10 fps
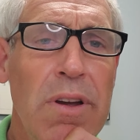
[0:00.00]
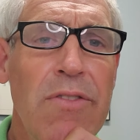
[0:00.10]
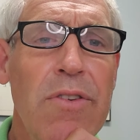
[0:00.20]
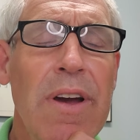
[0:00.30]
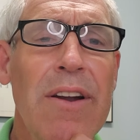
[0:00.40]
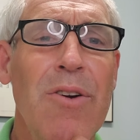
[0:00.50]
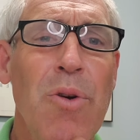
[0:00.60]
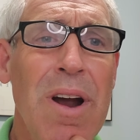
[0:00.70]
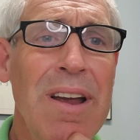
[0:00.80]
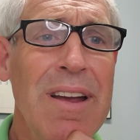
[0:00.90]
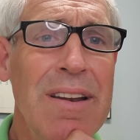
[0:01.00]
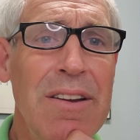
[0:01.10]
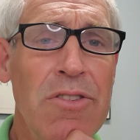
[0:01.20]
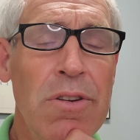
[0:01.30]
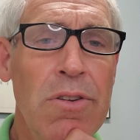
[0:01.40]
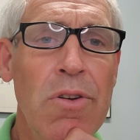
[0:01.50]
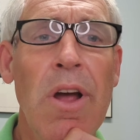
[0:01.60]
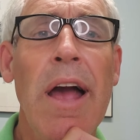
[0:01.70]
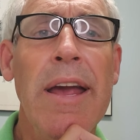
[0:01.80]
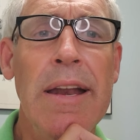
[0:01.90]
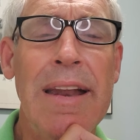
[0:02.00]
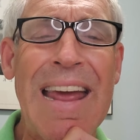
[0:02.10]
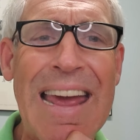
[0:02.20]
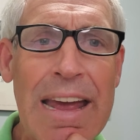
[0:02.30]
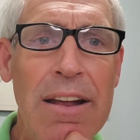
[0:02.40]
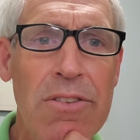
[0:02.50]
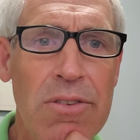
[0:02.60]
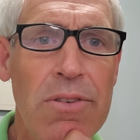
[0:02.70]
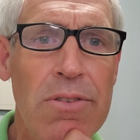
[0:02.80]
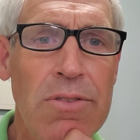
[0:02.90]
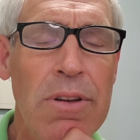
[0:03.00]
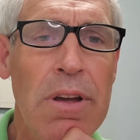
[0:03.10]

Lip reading: If you've had a chronic condition, you're not getting answers.